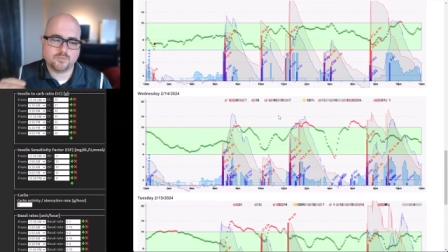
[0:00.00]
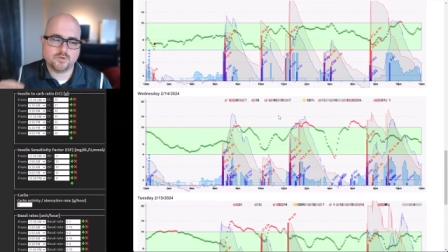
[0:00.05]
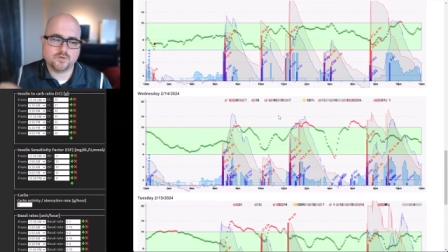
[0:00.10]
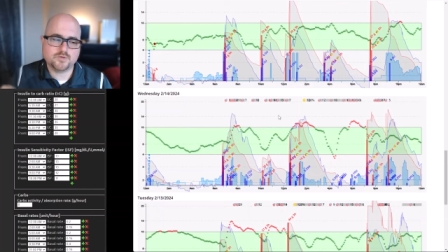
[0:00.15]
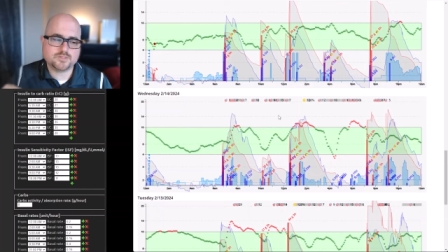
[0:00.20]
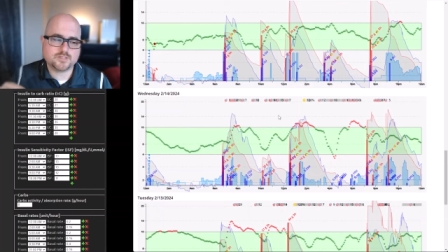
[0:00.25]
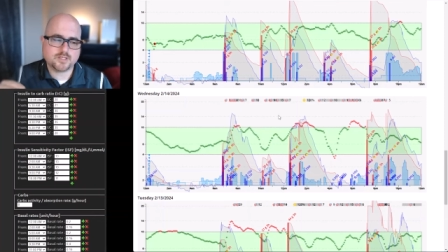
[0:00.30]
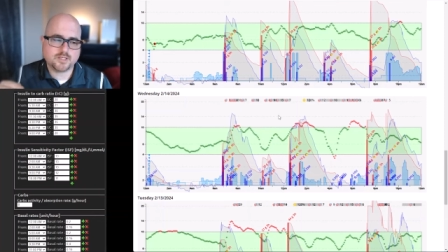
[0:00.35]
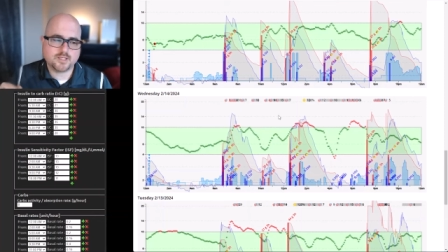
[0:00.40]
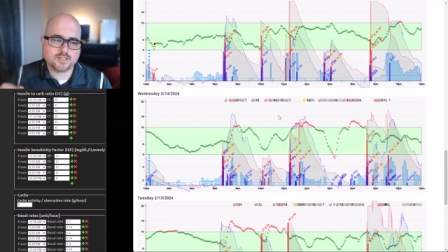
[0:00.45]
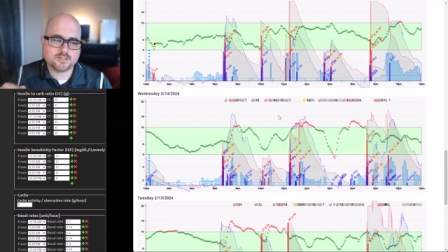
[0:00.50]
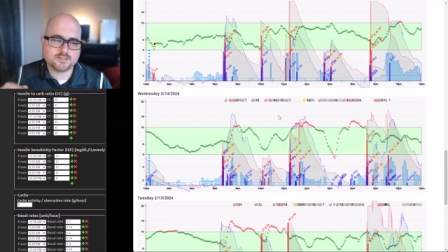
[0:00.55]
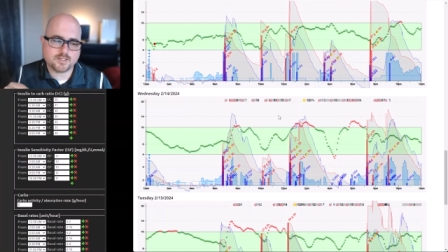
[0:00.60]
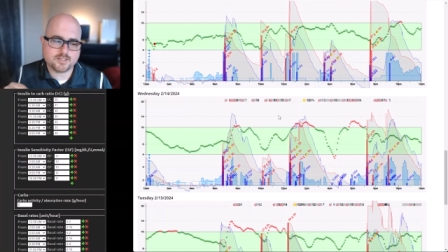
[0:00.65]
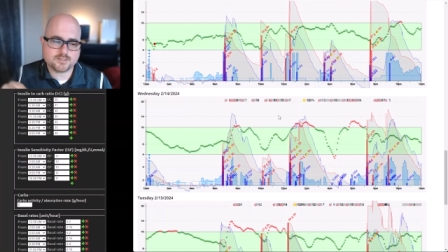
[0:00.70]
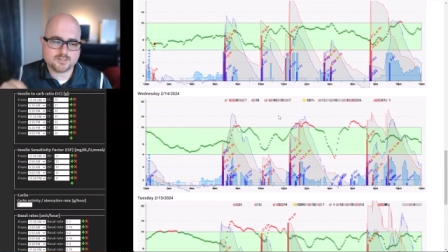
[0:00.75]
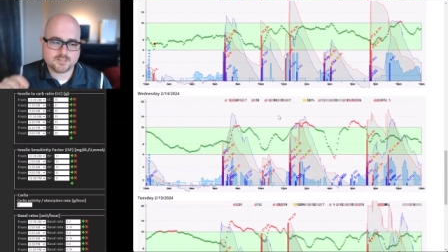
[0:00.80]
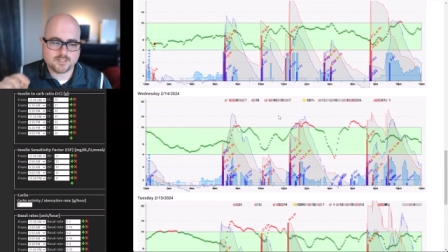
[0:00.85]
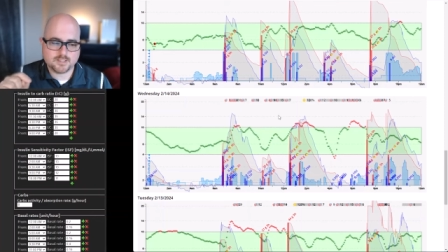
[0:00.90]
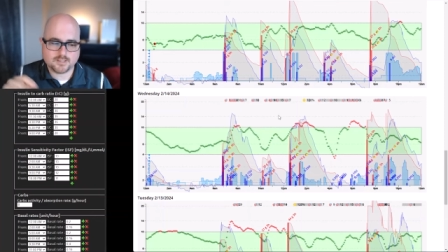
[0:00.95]
Most of the kids I
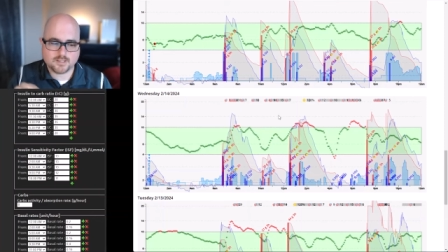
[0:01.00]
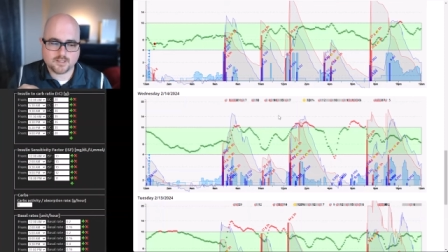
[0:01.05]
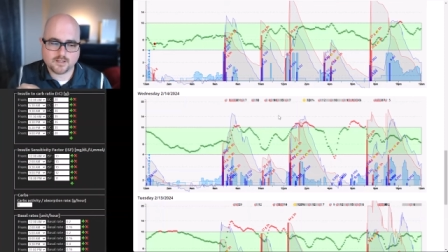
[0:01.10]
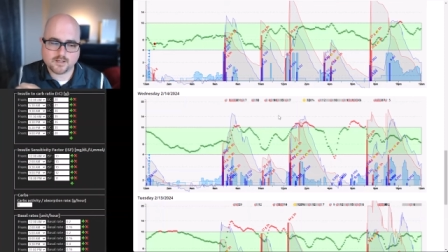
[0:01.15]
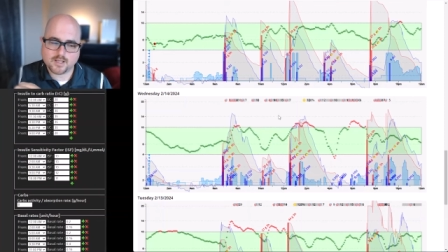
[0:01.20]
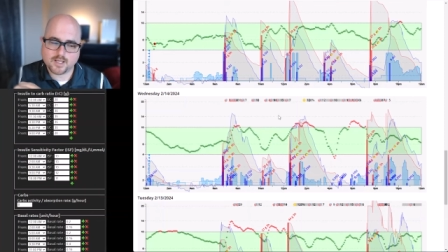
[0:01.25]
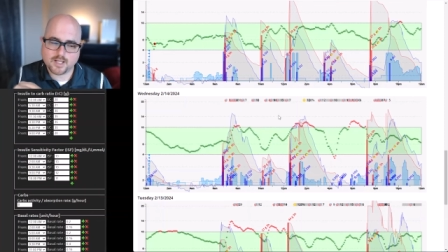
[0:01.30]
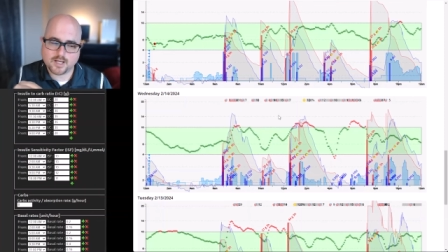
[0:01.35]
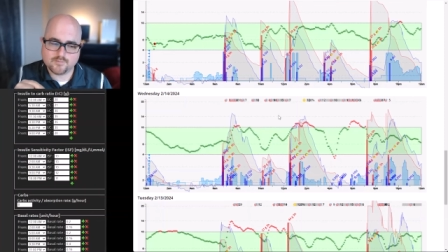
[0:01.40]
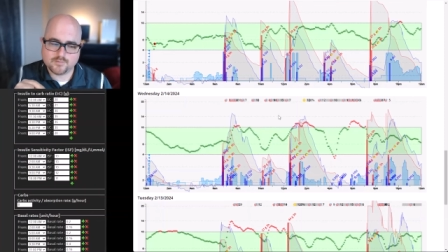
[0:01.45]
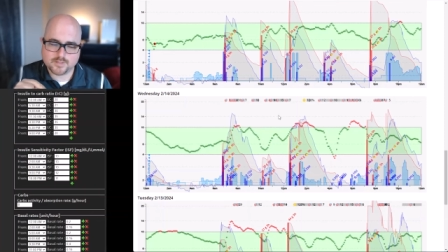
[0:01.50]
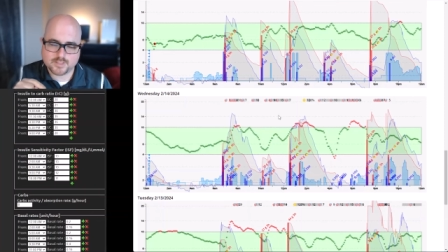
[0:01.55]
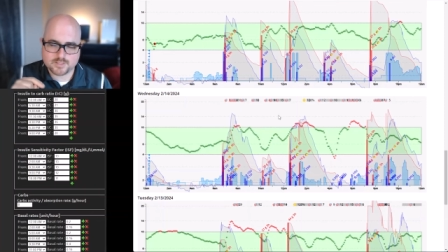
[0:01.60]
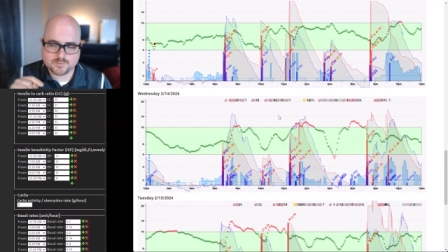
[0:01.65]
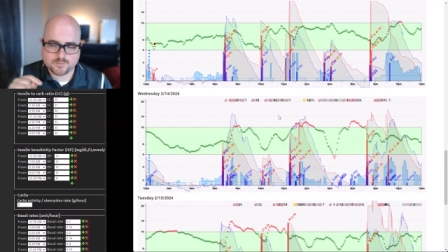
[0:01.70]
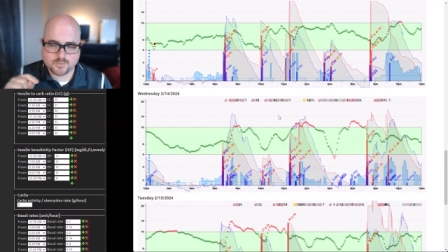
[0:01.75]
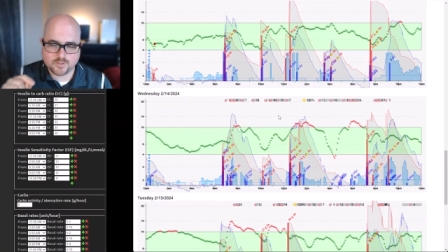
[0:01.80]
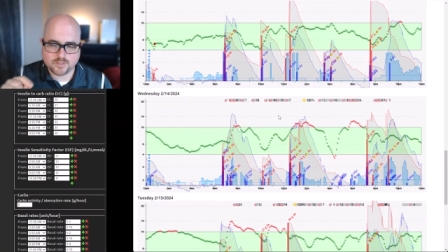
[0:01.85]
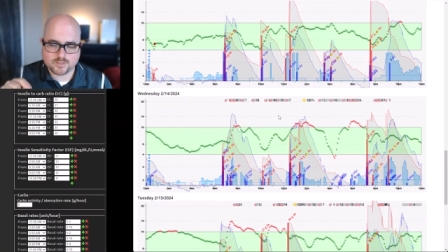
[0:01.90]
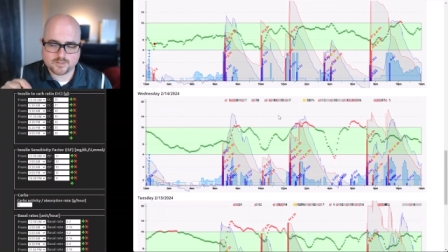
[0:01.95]
see that are kind of in this
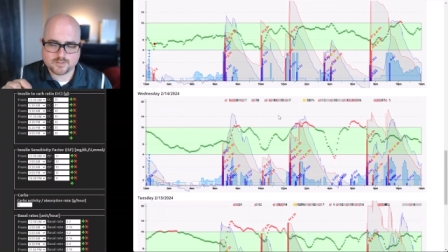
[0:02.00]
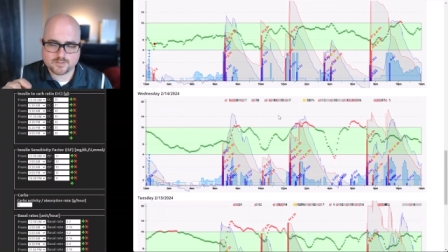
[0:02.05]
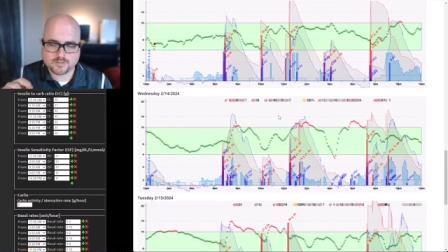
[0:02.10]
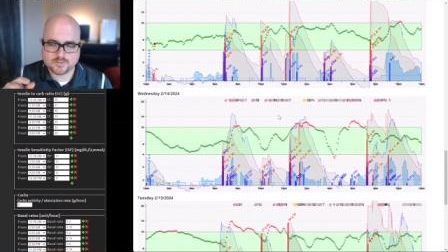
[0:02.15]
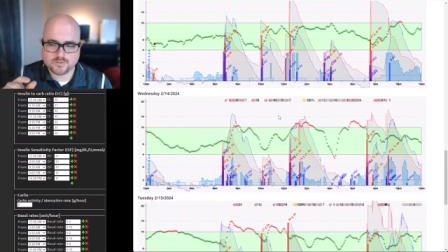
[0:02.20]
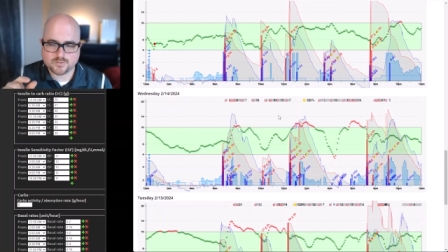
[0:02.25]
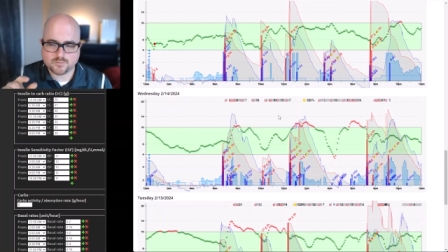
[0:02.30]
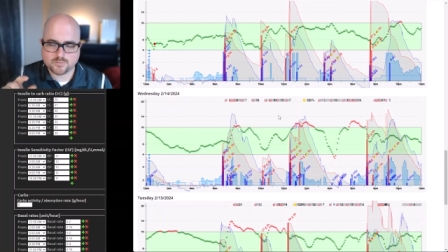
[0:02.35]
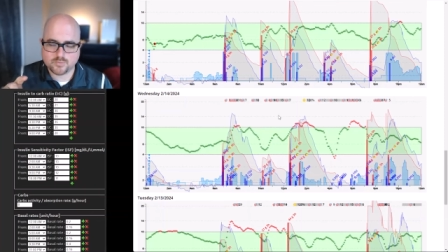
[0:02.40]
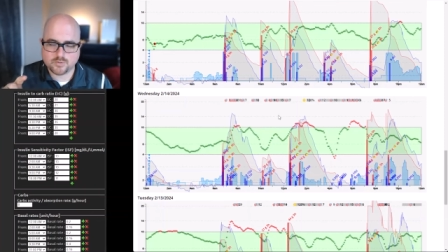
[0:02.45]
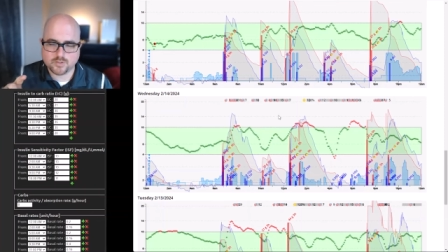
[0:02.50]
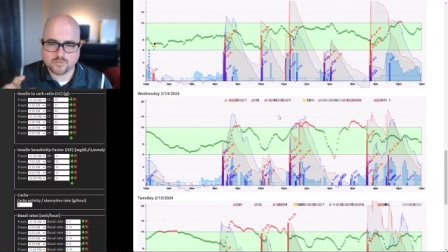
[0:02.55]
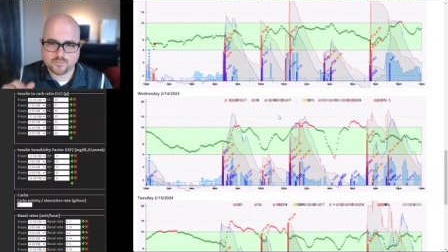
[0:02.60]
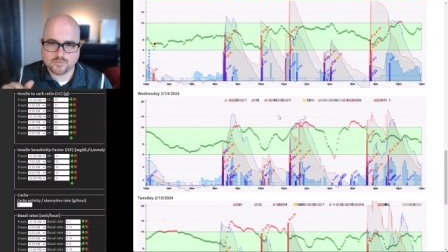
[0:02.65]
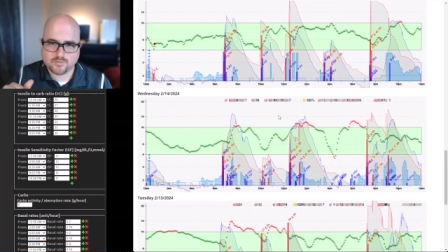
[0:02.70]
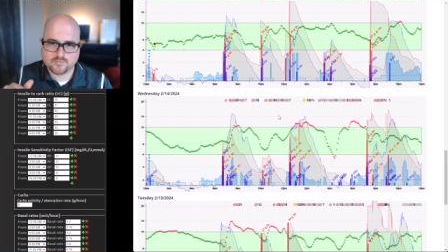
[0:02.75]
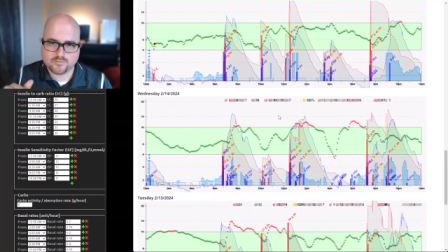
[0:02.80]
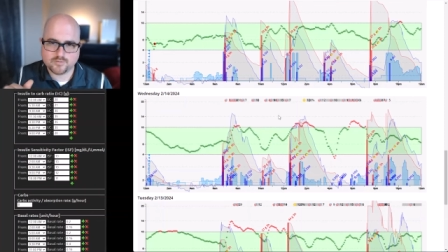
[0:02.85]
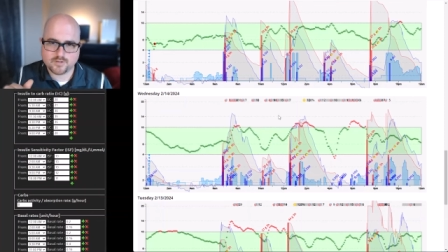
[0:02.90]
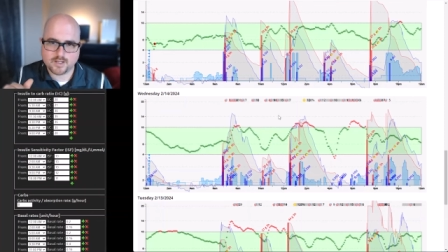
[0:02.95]
point two point
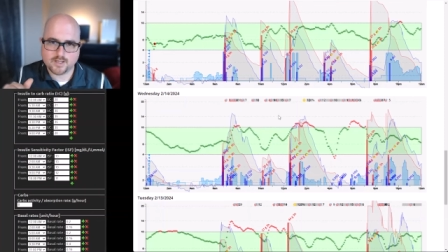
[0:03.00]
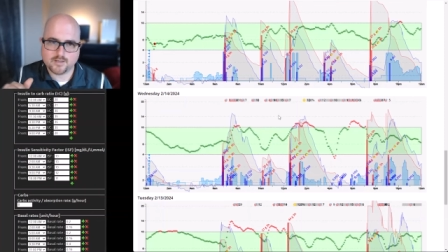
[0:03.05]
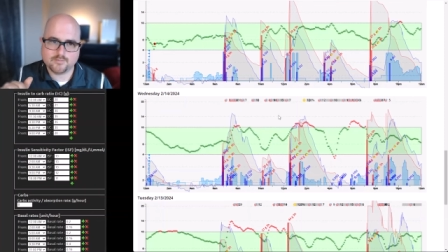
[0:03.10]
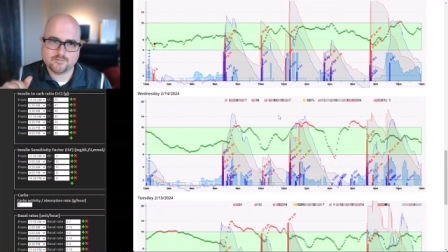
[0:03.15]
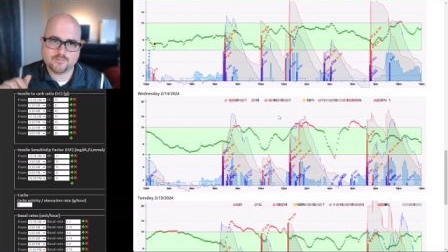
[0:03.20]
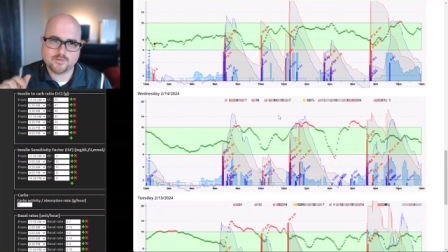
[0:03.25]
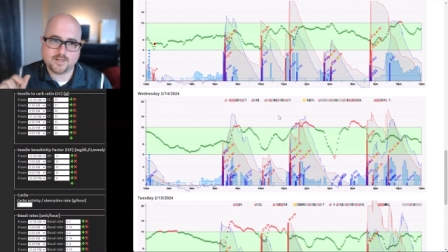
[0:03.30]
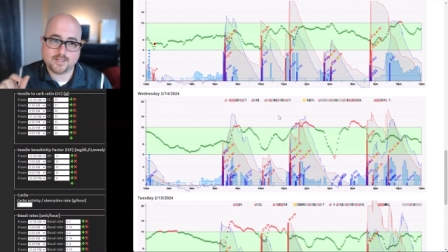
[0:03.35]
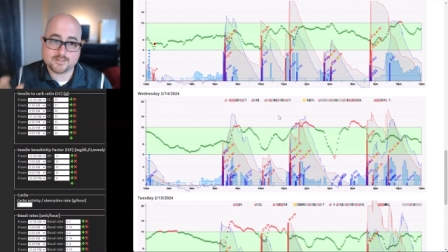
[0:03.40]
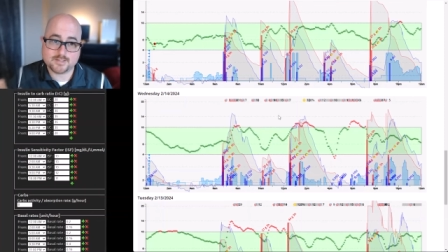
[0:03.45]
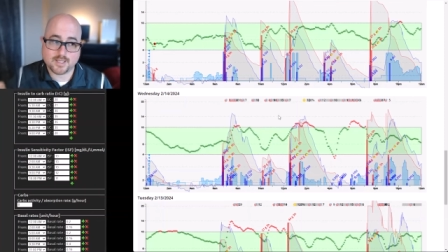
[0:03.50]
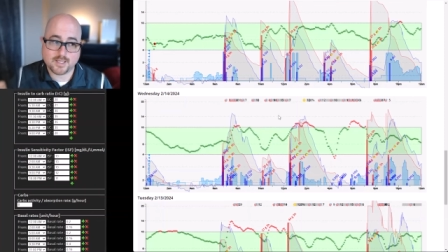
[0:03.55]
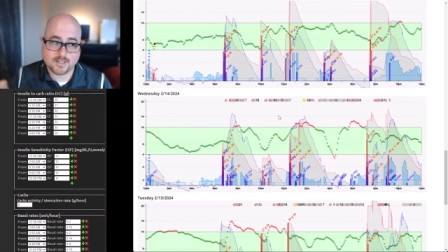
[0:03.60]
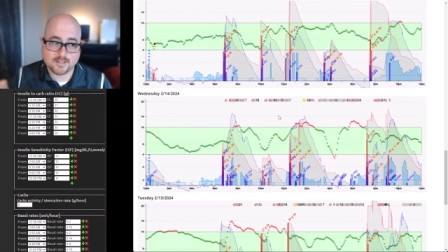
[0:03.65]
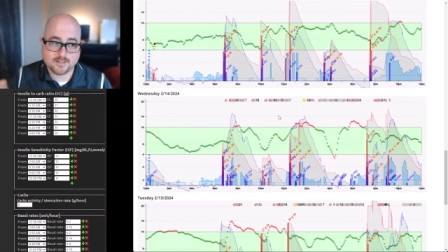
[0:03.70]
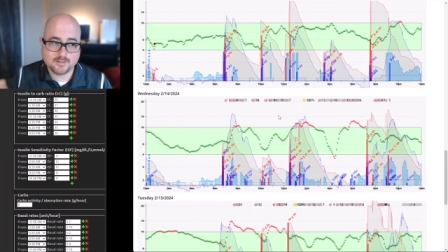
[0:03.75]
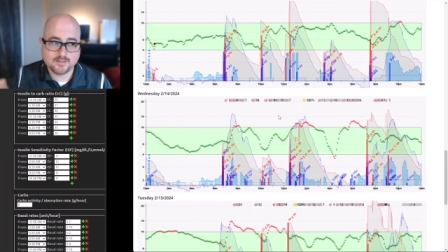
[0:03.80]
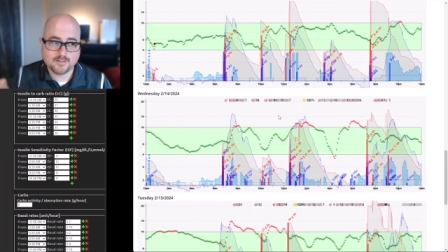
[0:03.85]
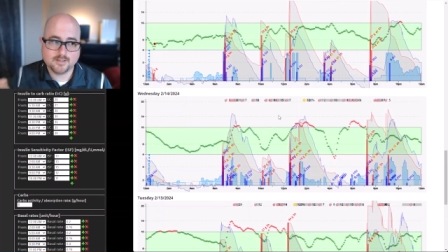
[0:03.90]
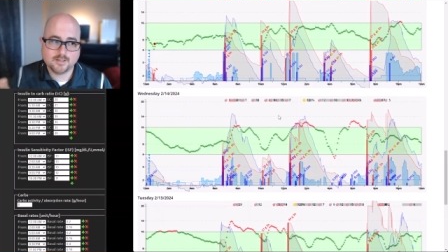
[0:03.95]
one five 0.2, 0.15 at
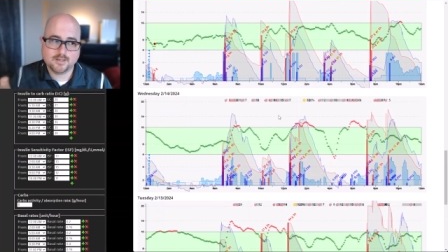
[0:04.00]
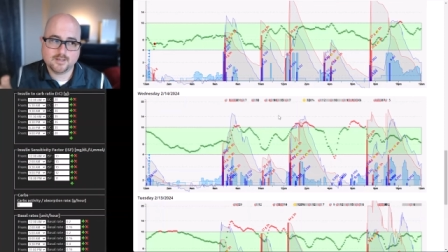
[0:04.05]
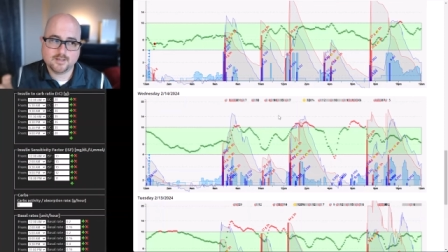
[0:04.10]
10